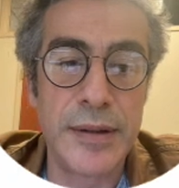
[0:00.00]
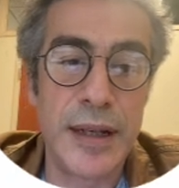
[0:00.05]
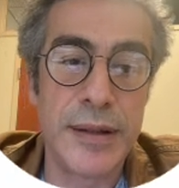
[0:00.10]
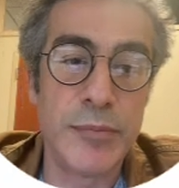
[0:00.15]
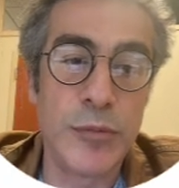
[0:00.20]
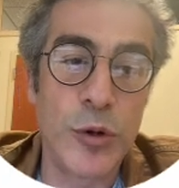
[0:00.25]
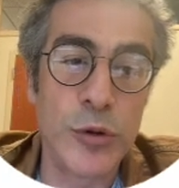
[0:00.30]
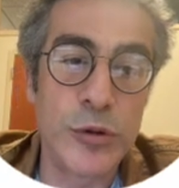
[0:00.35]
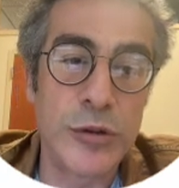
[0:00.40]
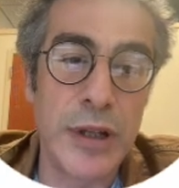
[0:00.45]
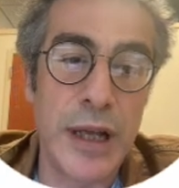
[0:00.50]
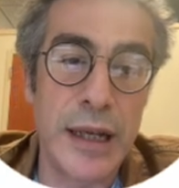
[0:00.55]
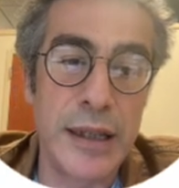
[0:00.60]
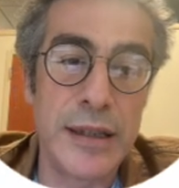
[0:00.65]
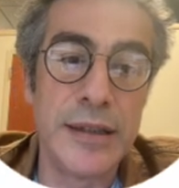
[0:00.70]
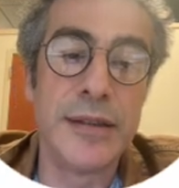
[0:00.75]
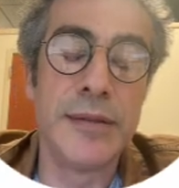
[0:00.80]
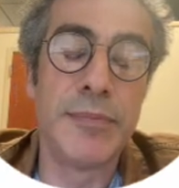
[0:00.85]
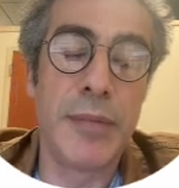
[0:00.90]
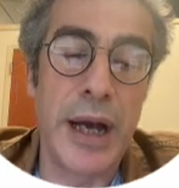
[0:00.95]
and most
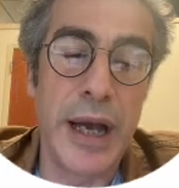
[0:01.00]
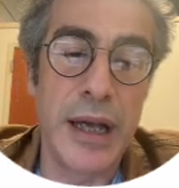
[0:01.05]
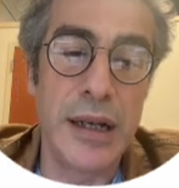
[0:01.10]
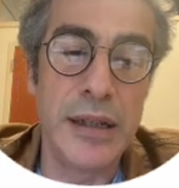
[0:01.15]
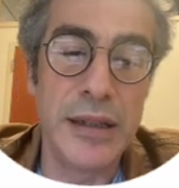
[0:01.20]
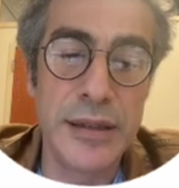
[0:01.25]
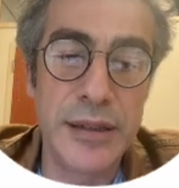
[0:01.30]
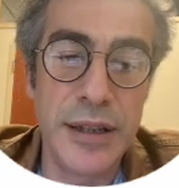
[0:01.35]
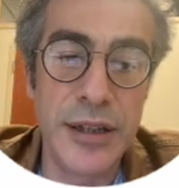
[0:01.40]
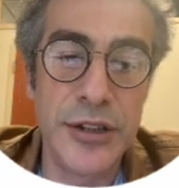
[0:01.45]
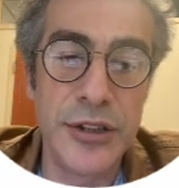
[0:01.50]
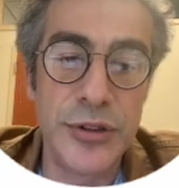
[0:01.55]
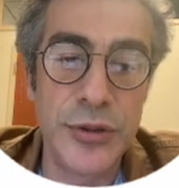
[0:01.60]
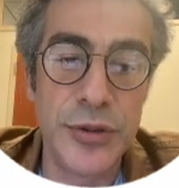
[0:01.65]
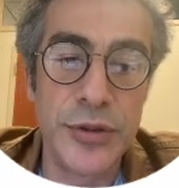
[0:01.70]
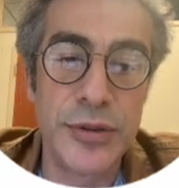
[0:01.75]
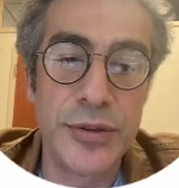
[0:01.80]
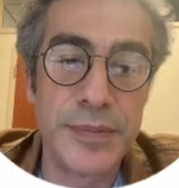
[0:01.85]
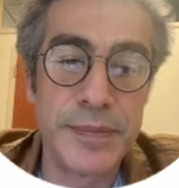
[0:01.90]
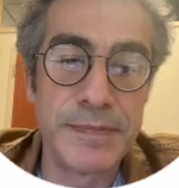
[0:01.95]
likely the myelin
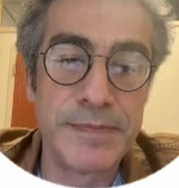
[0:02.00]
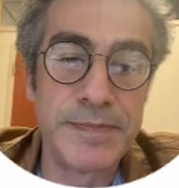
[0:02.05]
tissue.